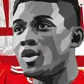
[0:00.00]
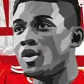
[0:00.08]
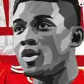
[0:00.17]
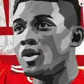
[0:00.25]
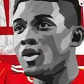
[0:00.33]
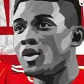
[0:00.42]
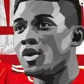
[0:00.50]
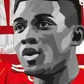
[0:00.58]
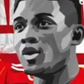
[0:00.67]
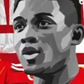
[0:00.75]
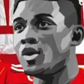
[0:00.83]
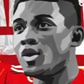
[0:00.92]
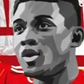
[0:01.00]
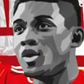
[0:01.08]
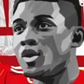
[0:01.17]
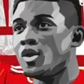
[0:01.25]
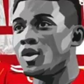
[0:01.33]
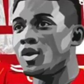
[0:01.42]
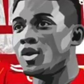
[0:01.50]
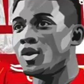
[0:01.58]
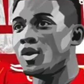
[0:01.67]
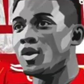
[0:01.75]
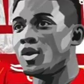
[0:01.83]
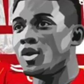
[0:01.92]

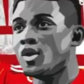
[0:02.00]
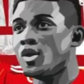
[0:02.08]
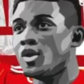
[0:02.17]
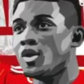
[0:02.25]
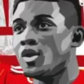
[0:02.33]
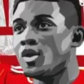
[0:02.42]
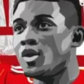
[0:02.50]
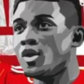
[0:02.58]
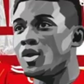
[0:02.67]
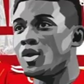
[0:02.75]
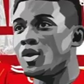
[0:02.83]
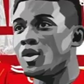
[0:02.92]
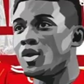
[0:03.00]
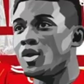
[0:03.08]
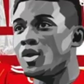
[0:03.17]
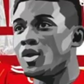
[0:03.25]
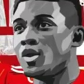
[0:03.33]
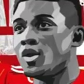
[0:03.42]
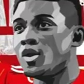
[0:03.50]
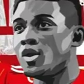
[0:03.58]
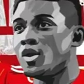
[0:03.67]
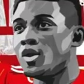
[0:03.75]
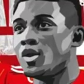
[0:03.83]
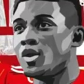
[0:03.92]

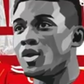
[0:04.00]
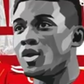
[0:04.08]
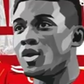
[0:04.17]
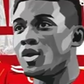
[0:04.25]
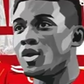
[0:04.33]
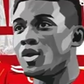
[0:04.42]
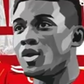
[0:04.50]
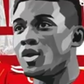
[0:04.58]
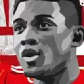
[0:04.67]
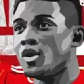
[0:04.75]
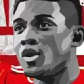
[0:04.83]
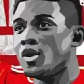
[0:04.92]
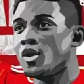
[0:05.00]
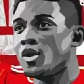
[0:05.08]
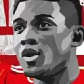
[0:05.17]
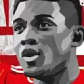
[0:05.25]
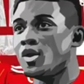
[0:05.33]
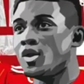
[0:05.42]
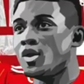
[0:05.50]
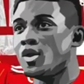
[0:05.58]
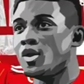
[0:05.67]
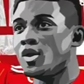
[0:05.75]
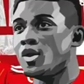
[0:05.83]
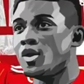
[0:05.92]
(not speaking)